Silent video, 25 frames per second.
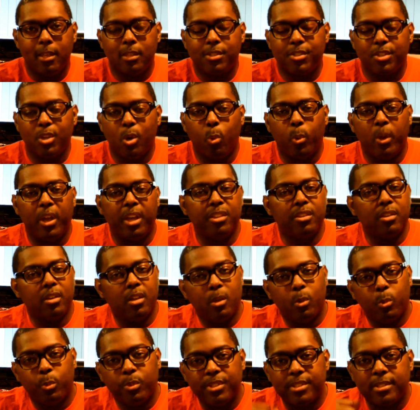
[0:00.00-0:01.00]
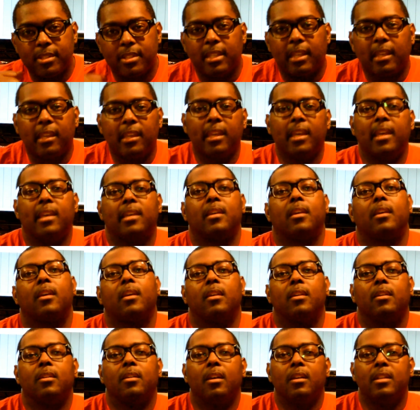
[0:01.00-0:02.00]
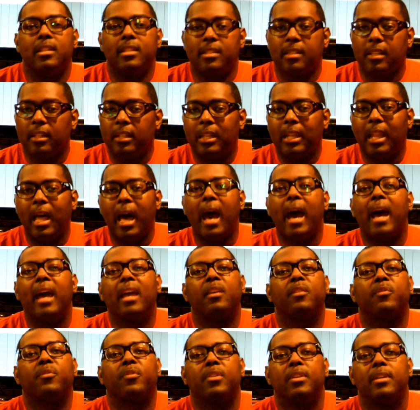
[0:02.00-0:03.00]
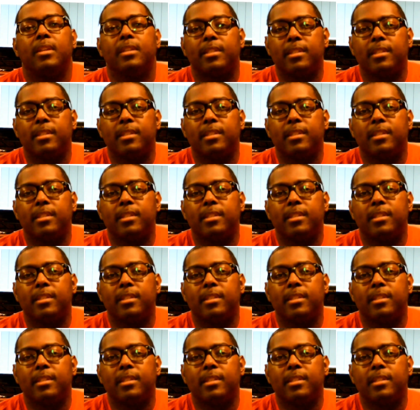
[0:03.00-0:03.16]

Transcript: So whether it was the kick, it's a live